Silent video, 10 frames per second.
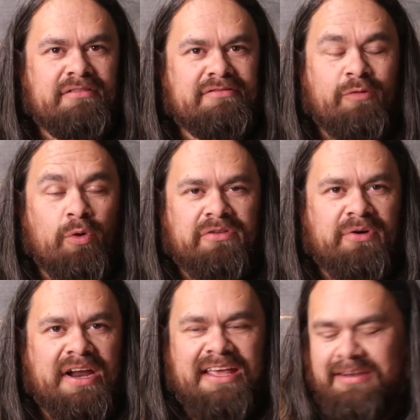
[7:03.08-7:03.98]
4th
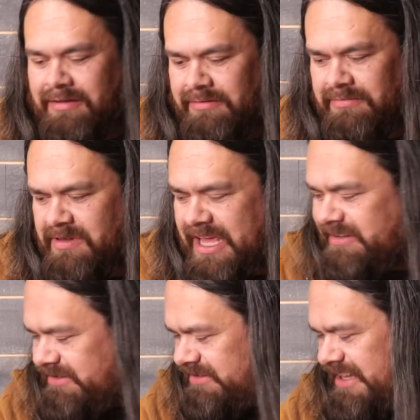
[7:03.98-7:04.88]
grade.
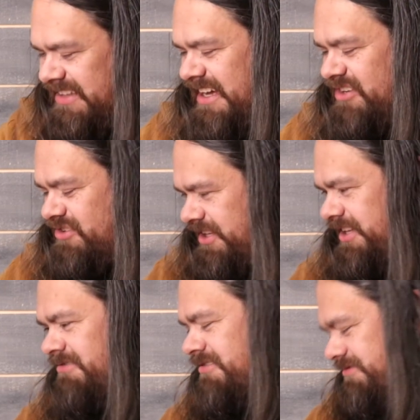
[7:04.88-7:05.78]
That's
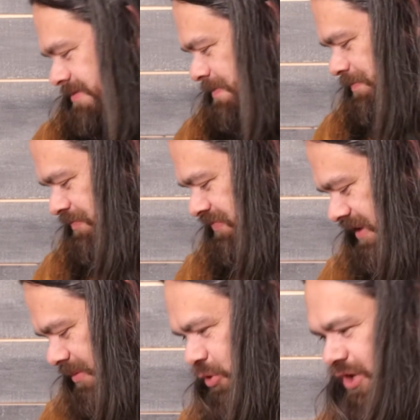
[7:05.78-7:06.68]
actually
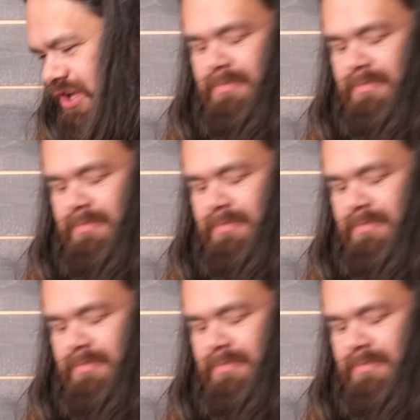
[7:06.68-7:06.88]
pretty good.